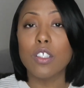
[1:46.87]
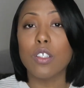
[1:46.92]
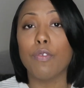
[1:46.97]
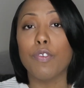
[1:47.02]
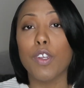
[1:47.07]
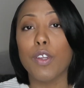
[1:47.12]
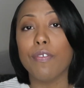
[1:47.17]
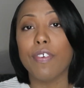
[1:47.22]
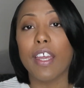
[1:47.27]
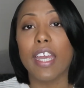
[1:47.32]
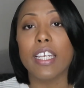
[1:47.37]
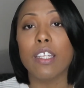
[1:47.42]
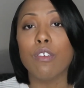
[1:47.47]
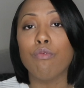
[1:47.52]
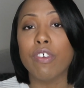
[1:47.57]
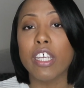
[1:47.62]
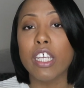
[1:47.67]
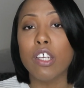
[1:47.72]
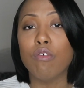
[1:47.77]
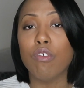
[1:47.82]
So if you've had
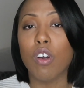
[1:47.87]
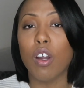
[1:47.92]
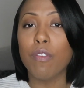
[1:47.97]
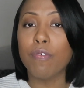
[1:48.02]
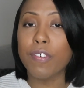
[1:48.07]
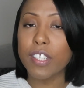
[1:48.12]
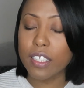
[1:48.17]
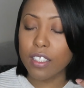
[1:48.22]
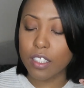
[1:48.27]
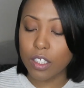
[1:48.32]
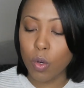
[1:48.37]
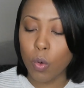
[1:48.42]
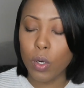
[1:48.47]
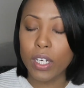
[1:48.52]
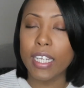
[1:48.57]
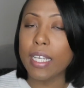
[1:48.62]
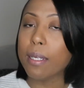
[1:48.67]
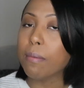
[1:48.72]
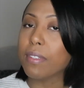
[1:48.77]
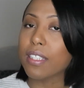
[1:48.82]
any regrowth, it still
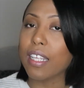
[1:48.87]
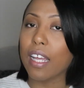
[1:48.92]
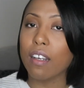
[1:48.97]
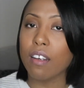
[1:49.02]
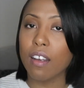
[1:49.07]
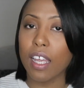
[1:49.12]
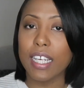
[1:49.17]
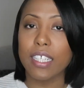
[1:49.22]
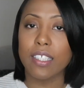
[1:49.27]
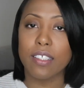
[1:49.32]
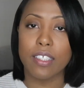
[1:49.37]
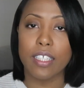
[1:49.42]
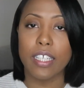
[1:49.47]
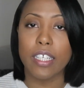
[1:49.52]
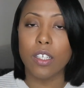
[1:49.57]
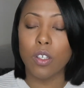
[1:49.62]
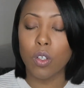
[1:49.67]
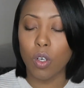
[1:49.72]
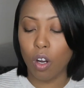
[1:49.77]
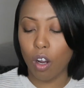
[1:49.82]
keeps that nice
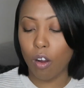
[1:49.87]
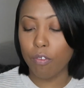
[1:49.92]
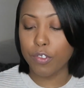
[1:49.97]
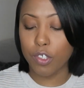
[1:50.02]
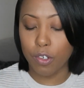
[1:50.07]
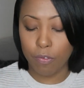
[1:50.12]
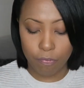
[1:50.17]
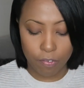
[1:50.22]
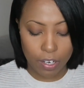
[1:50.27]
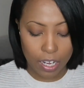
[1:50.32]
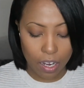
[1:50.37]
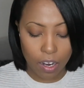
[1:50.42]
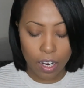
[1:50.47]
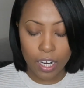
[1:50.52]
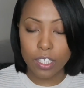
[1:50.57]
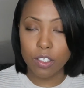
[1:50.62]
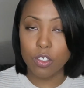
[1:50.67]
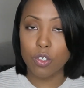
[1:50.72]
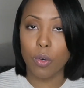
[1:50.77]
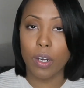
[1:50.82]
sleek look after you flat
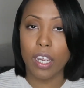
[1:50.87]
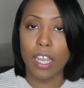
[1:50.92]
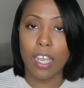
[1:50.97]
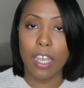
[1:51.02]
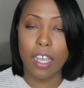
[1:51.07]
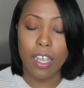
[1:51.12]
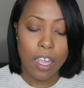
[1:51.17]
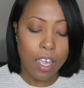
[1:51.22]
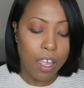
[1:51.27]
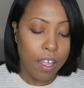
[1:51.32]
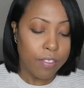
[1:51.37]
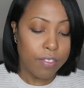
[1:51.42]
ironed your hair.